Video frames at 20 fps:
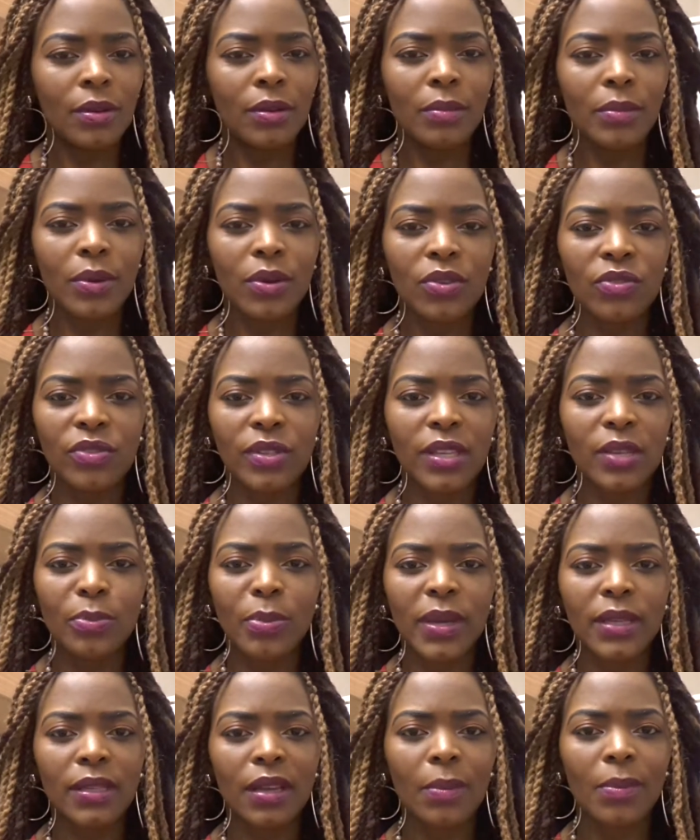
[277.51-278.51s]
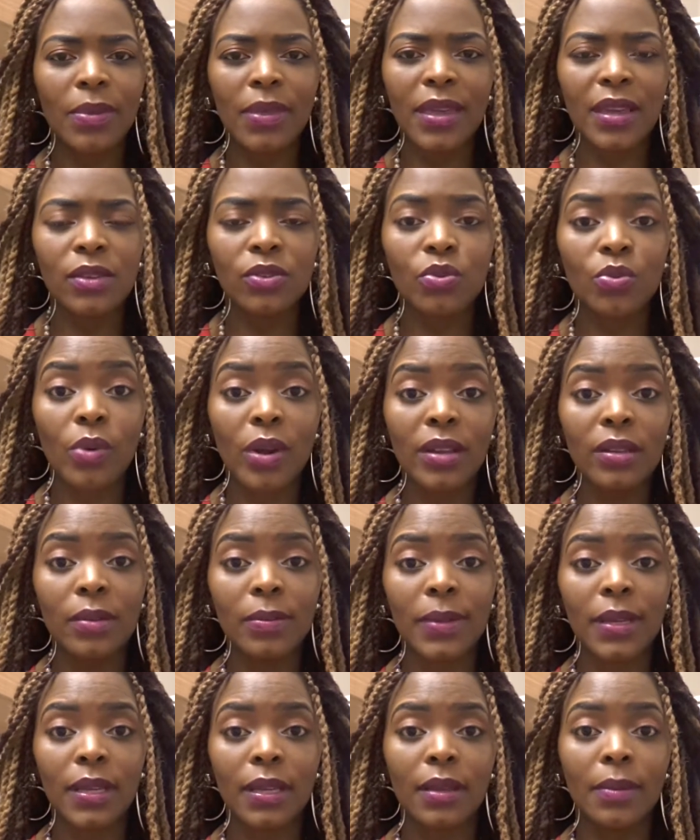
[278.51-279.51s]
Because you just picked up things
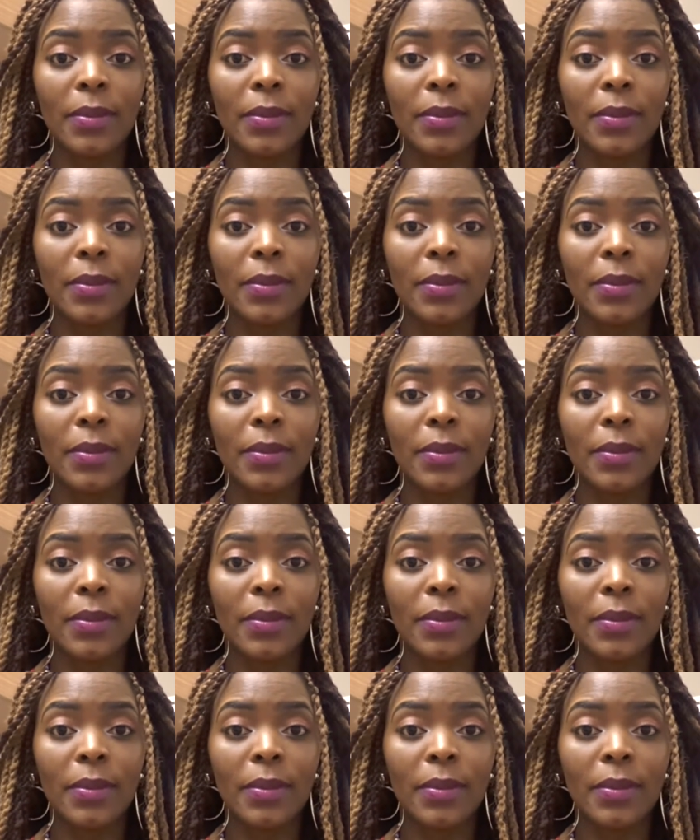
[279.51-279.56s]
randomly.